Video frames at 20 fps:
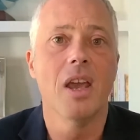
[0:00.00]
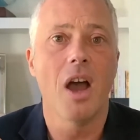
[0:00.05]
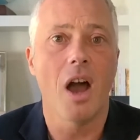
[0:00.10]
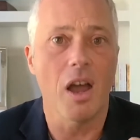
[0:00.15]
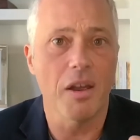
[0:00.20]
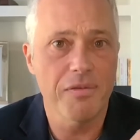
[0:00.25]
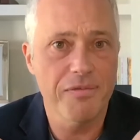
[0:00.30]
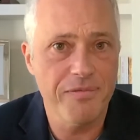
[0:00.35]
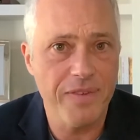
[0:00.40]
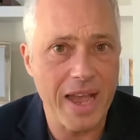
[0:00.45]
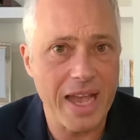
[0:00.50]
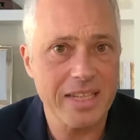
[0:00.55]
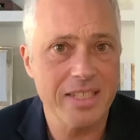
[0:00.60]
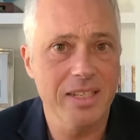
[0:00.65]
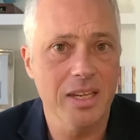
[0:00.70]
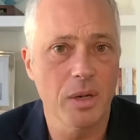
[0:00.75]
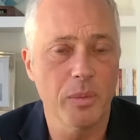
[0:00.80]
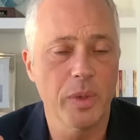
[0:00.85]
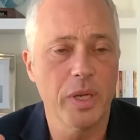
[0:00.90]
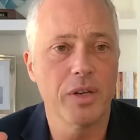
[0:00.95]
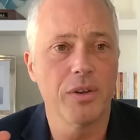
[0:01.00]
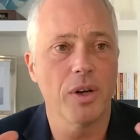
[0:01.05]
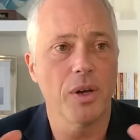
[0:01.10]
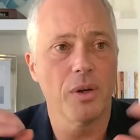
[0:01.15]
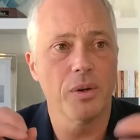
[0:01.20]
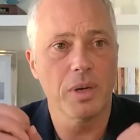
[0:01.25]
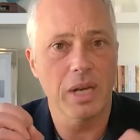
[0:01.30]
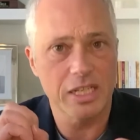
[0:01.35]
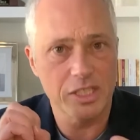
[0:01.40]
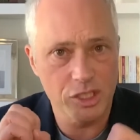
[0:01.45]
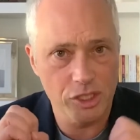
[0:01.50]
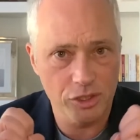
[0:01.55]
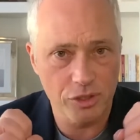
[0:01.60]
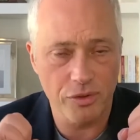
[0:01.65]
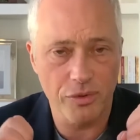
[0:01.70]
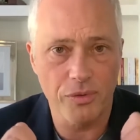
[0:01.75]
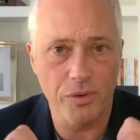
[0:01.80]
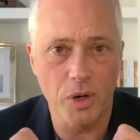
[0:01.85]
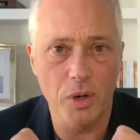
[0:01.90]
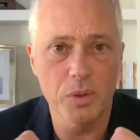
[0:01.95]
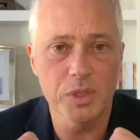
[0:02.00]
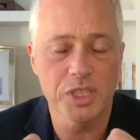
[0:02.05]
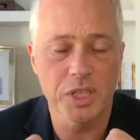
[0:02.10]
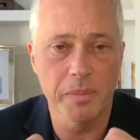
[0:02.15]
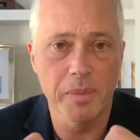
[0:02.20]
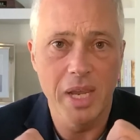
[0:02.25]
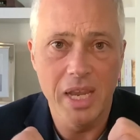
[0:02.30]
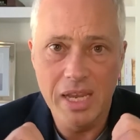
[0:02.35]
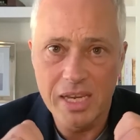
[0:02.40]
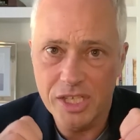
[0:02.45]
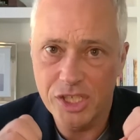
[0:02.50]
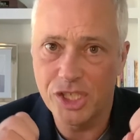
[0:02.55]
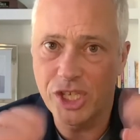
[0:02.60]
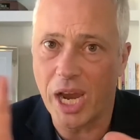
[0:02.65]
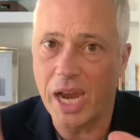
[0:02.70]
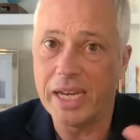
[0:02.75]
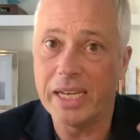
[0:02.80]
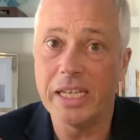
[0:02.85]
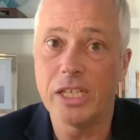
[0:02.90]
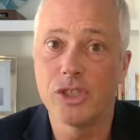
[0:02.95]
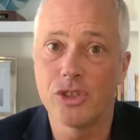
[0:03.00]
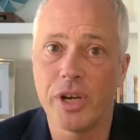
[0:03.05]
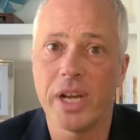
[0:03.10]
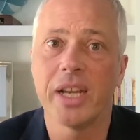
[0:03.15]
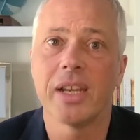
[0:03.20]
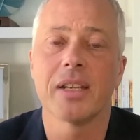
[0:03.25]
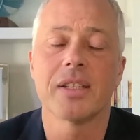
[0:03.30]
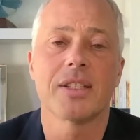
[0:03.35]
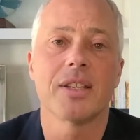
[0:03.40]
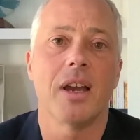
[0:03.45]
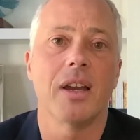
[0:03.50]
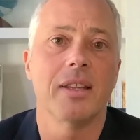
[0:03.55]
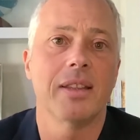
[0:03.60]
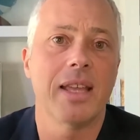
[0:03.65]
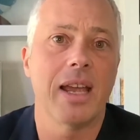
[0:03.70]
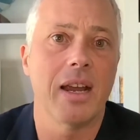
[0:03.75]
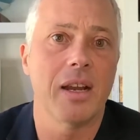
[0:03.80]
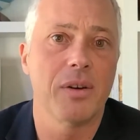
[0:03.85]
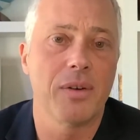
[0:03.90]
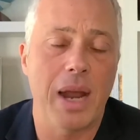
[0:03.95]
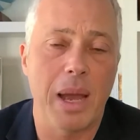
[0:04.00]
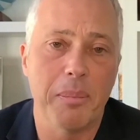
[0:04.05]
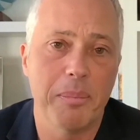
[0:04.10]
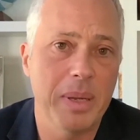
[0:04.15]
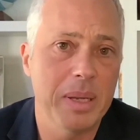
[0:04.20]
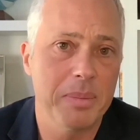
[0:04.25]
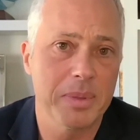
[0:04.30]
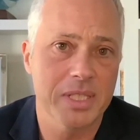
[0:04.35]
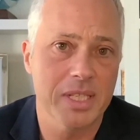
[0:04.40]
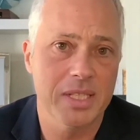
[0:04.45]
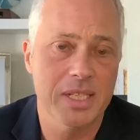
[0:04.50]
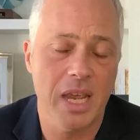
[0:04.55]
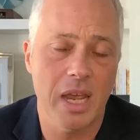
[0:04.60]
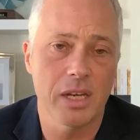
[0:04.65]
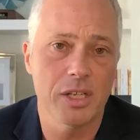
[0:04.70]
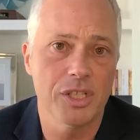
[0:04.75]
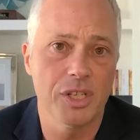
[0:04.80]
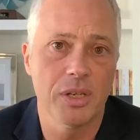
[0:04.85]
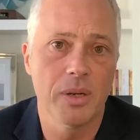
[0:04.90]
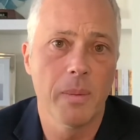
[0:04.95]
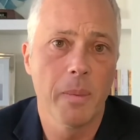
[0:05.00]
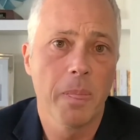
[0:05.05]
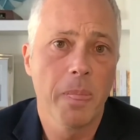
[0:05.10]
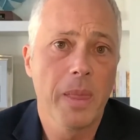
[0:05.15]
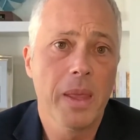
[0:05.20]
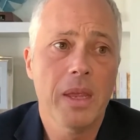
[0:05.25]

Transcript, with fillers: How fast can we grow? Let's throw some shiny trinkets out there, grab people's attention.